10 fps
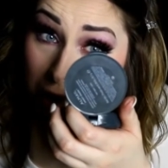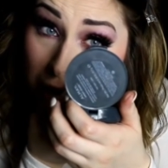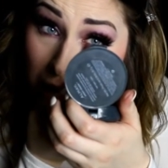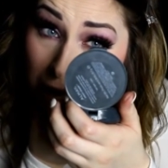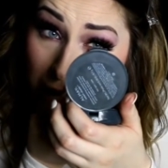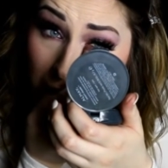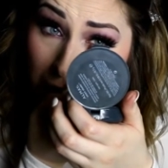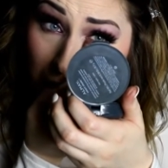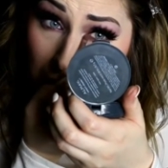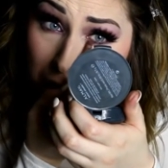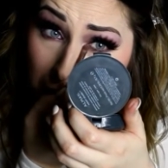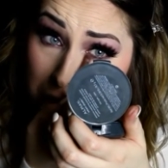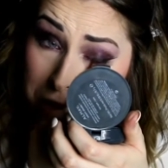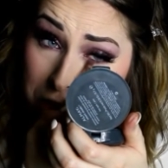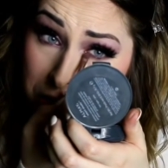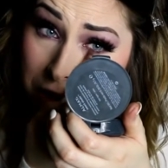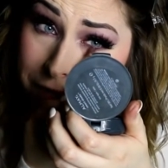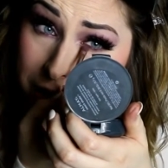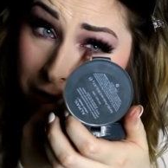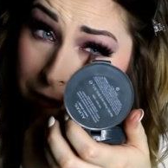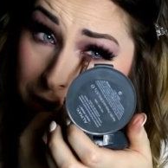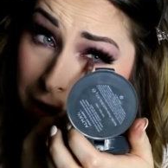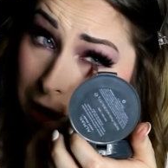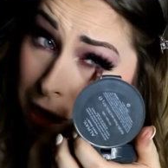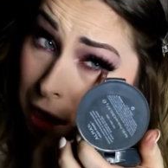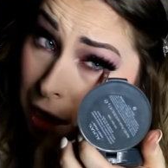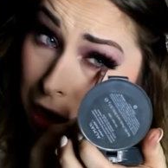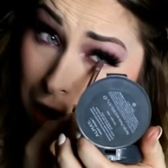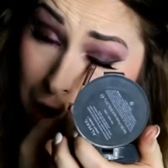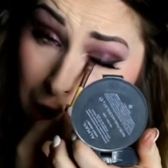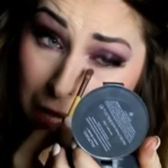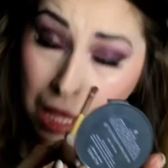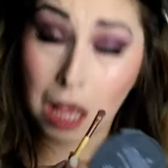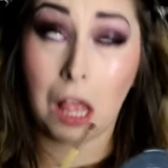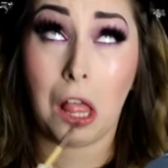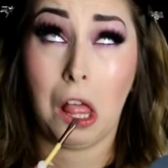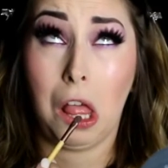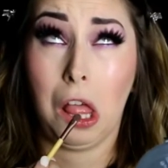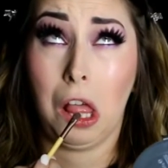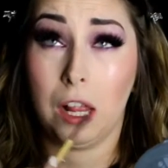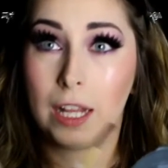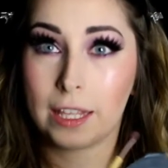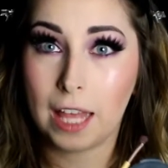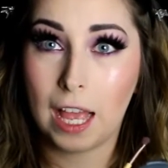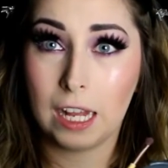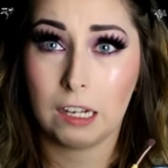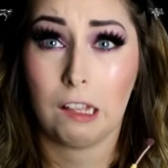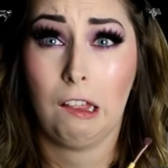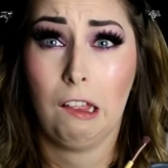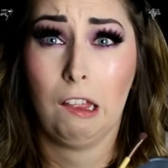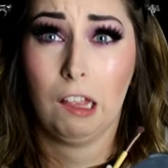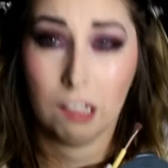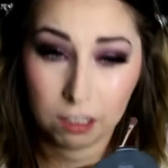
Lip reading: and kind of shifts everything. Ooh, like that. Ooh.